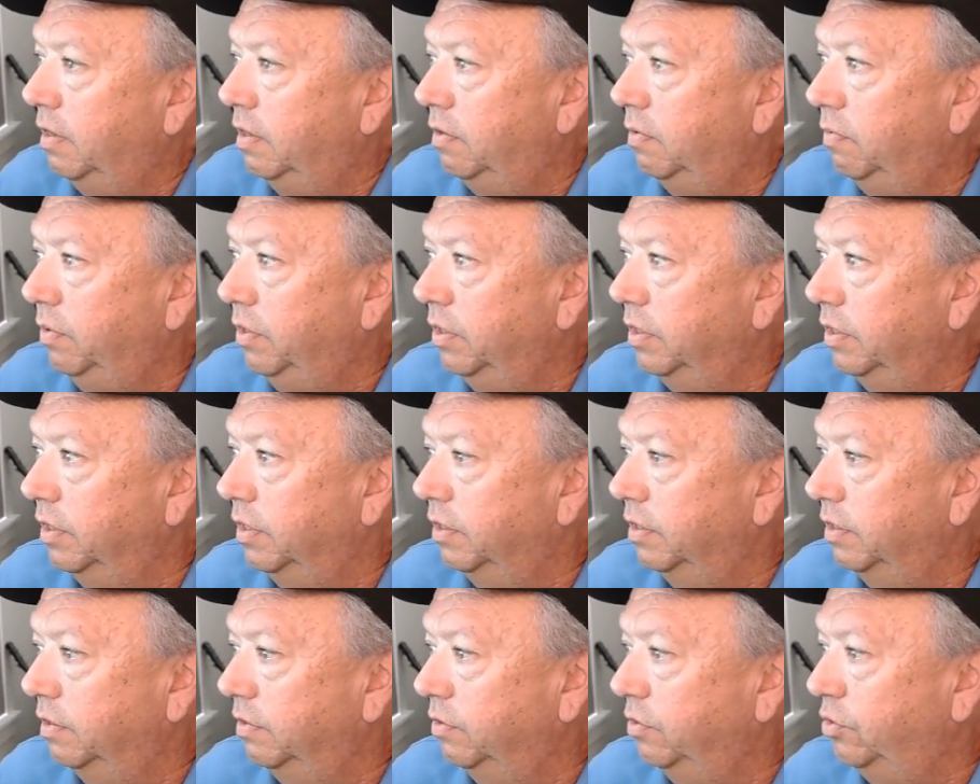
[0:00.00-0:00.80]
We are
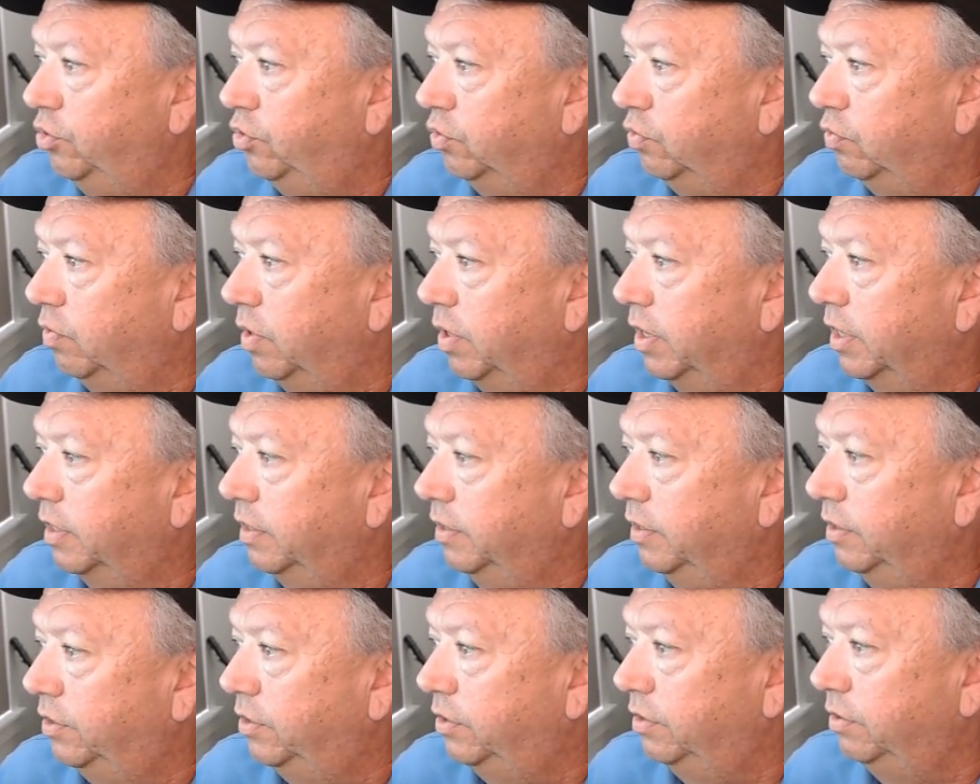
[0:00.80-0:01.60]
going to go
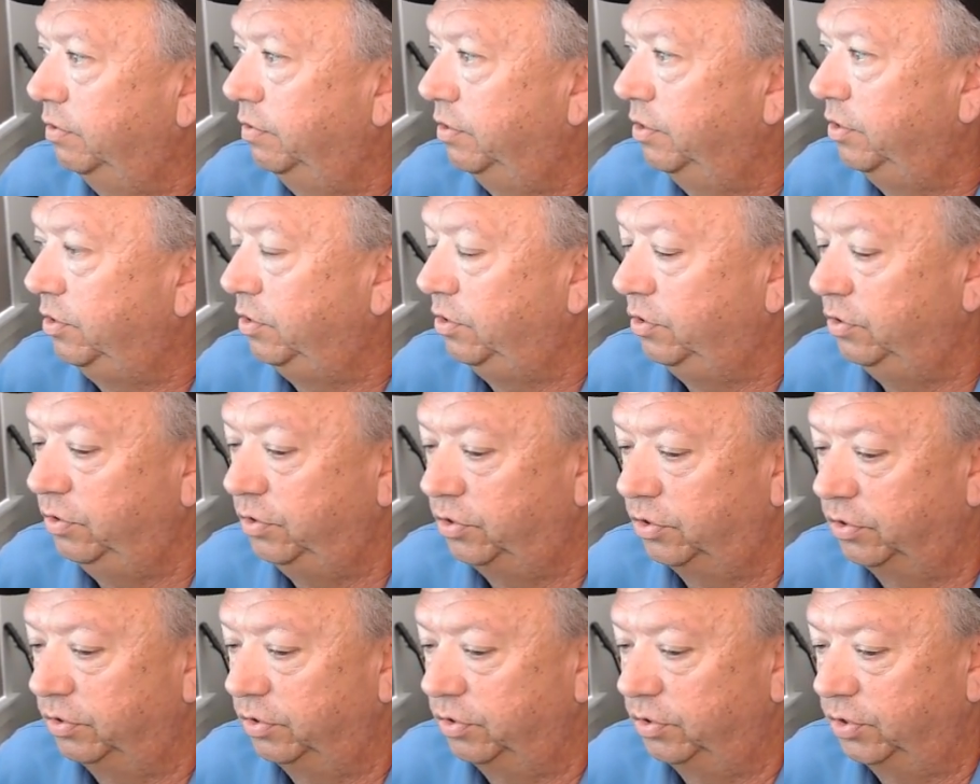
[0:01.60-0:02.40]
directly to the
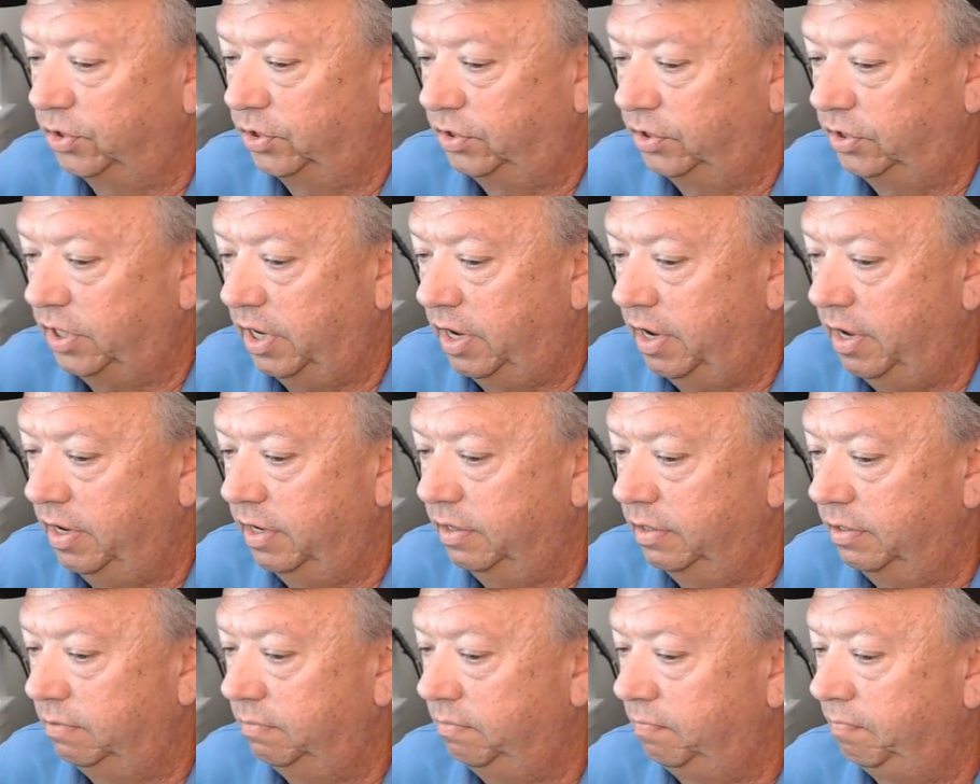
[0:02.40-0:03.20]
user's
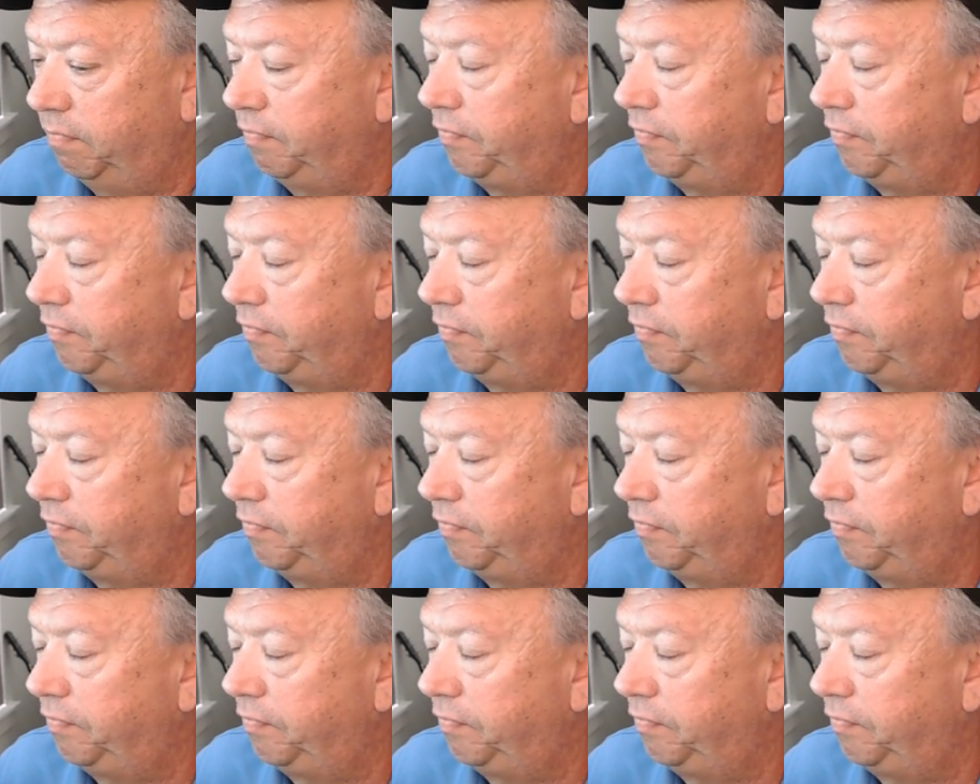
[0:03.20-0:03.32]
tile.